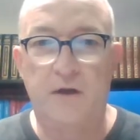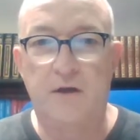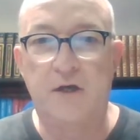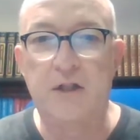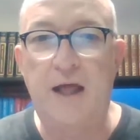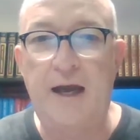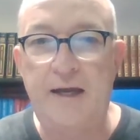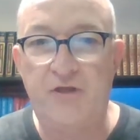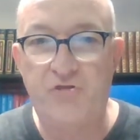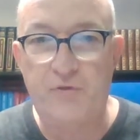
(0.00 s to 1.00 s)

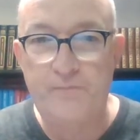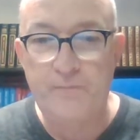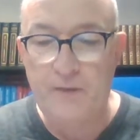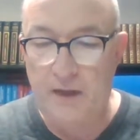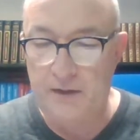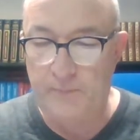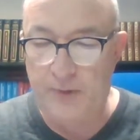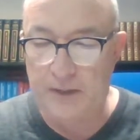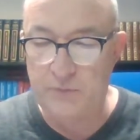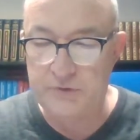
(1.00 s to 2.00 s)
Goliath. And the
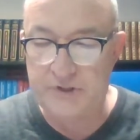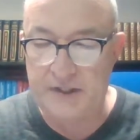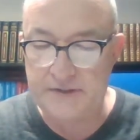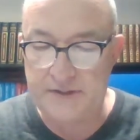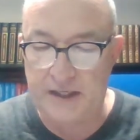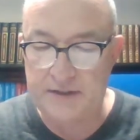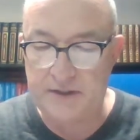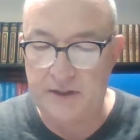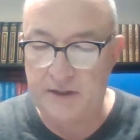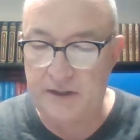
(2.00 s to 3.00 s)
Bible says that
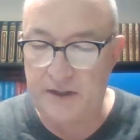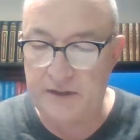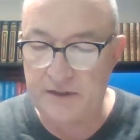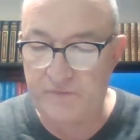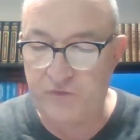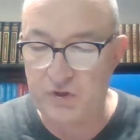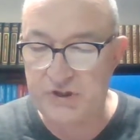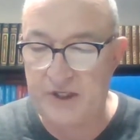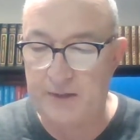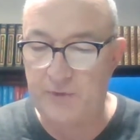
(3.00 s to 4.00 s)
uh, in 1
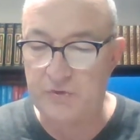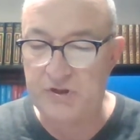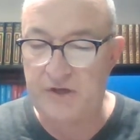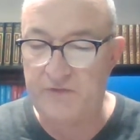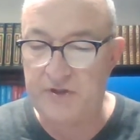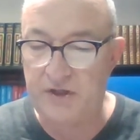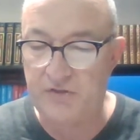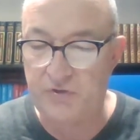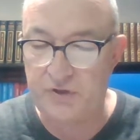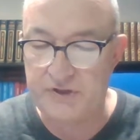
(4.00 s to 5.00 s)
Samuel
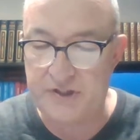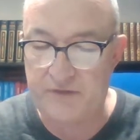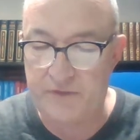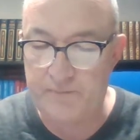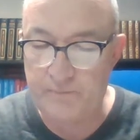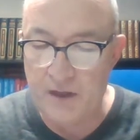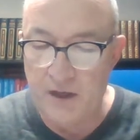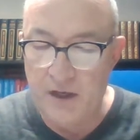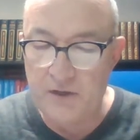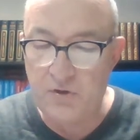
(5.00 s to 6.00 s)
17 37,
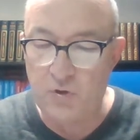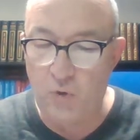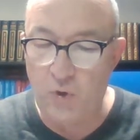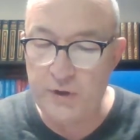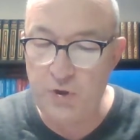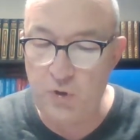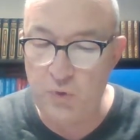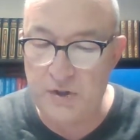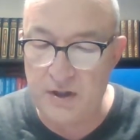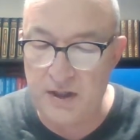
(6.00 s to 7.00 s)
the Lord
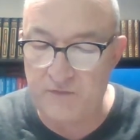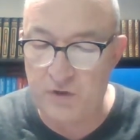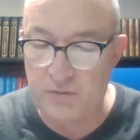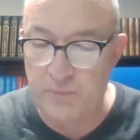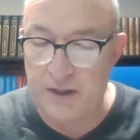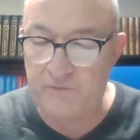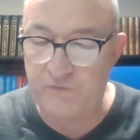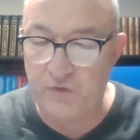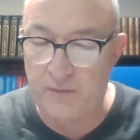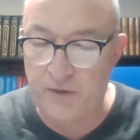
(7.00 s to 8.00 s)
who delivered me
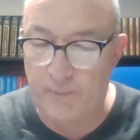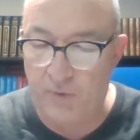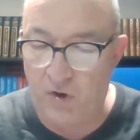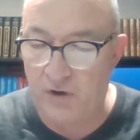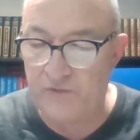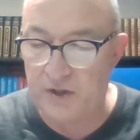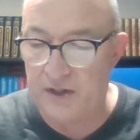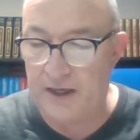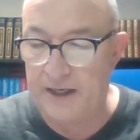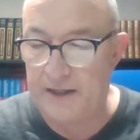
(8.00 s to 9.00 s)
from the paw of the
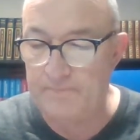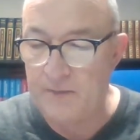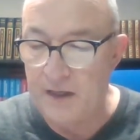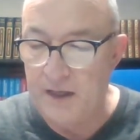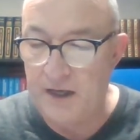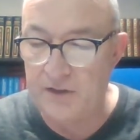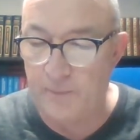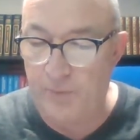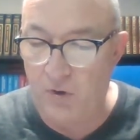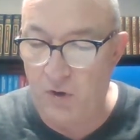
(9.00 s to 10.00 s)
lion and
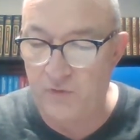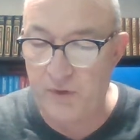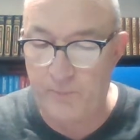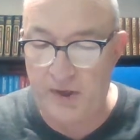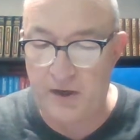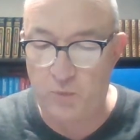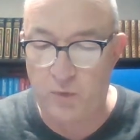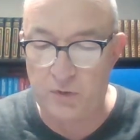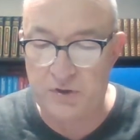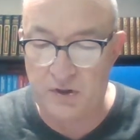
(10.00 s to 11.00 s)
the paw of the bear
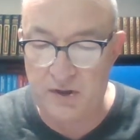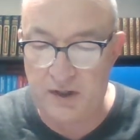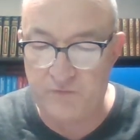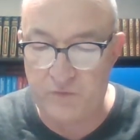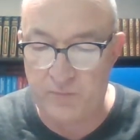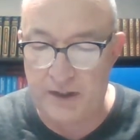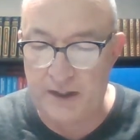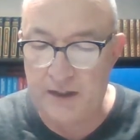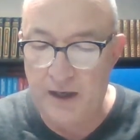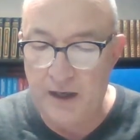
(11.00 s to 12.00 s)
will deliver
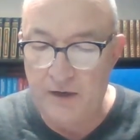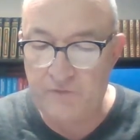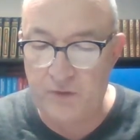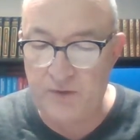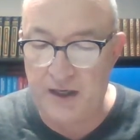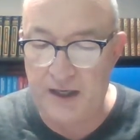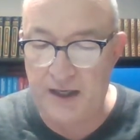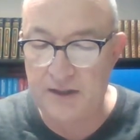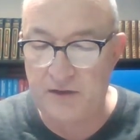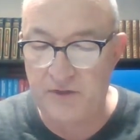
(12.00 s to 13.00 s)
me from the
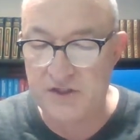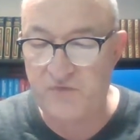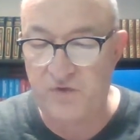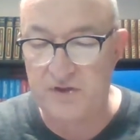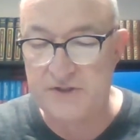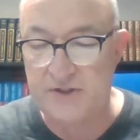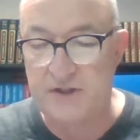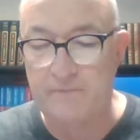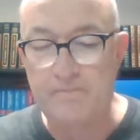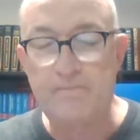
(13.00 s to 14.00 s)
hand of this
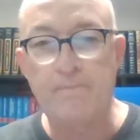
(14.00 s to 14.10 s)
Philistine.